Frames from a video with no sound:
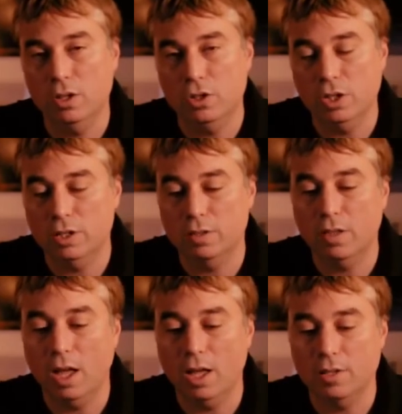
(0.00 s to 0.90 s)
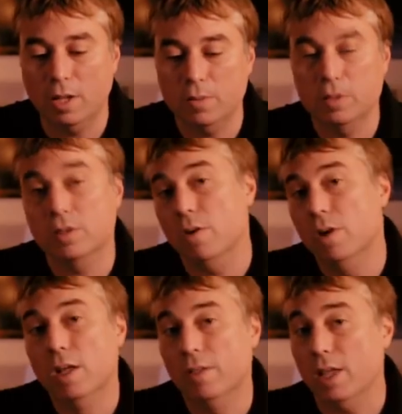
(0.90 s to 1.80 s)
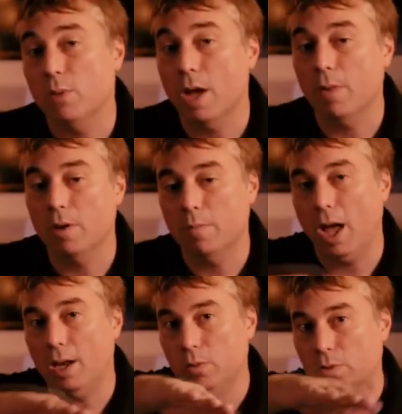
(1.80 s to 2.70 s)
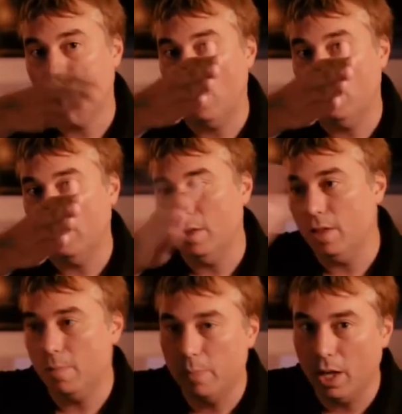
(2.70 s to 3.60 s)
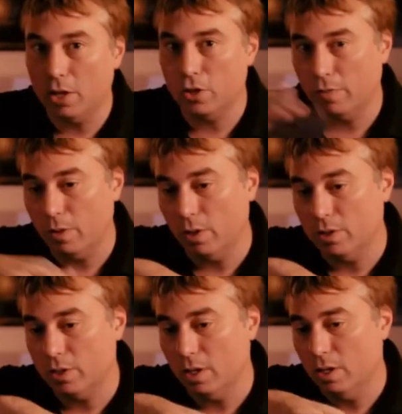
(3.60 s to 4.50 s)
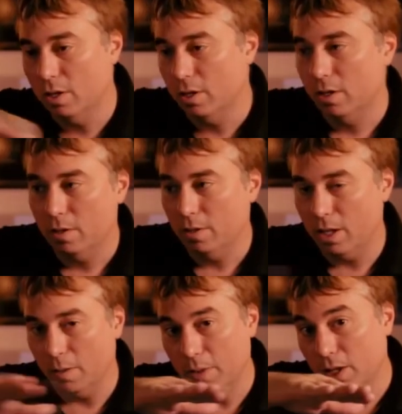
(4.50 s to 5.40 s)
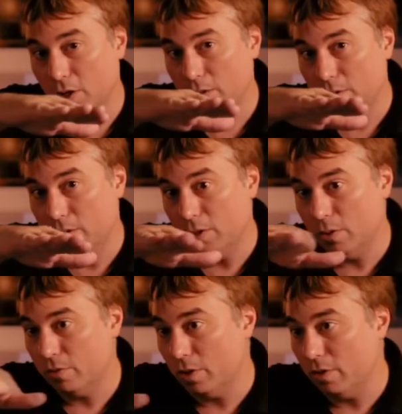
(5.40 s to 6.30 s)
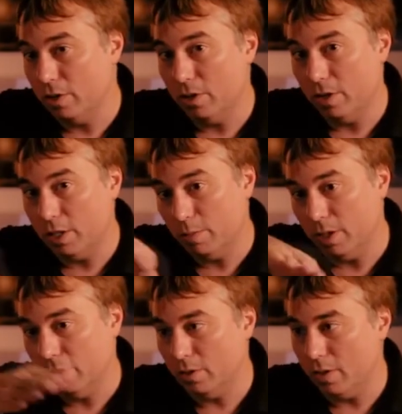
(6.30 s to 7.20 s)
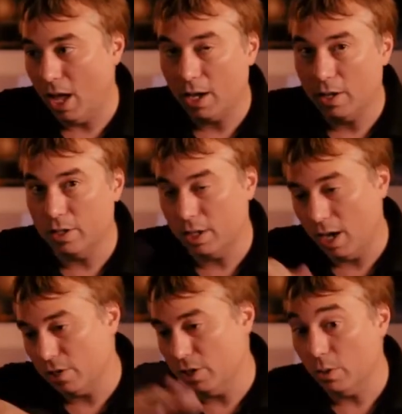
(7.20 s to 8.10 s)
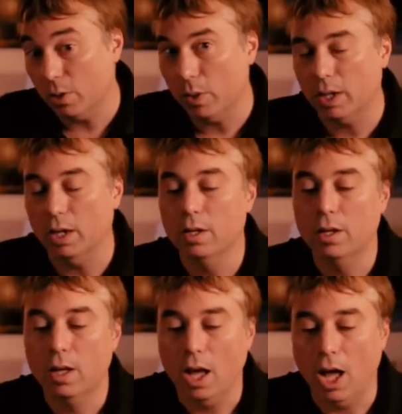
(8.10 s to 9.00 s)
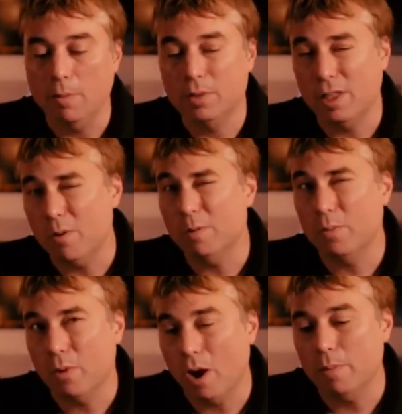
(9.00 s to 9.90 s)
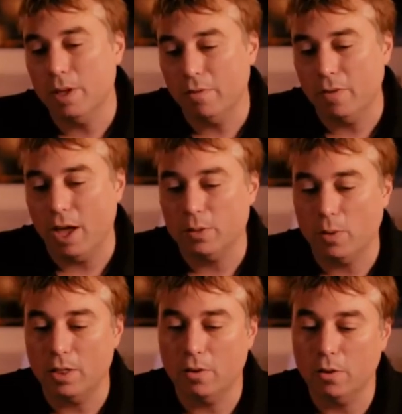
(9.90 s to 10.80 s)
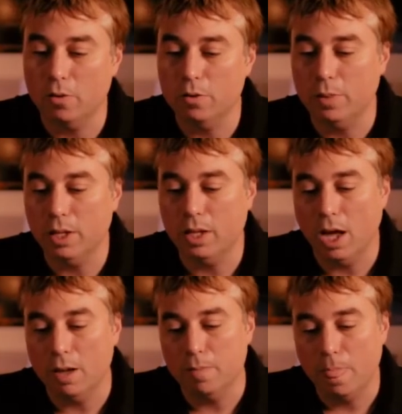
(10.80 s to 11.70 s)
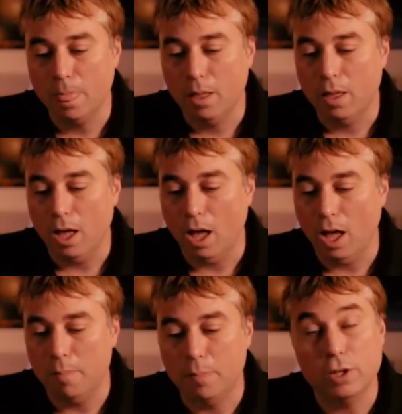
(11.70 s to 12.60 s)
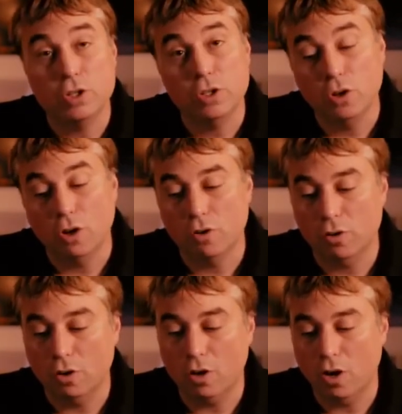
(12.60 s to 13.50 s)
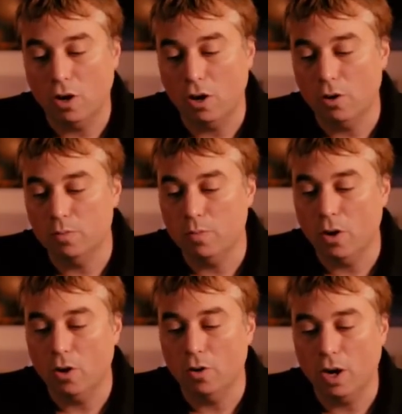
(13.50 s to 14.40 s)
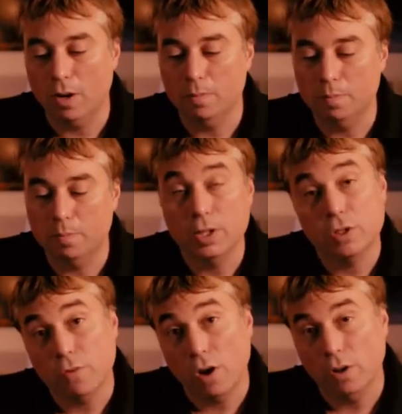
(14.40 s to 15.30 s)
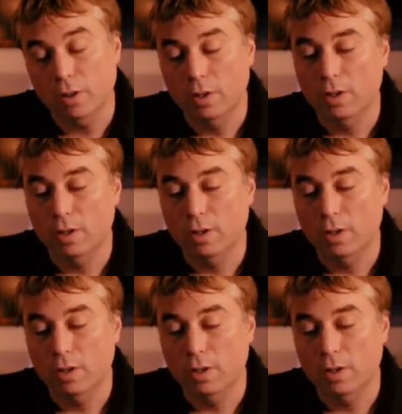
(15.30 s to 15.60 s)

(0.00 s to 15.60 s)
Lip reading: G section. So that's why one pilot will roll and then pitch if he wants to. I mean, he could do his rudder and do this, but he'll do that because he can actually do it quicker. So that would probably affect whether it would be pitch and yaw or pitch and roll.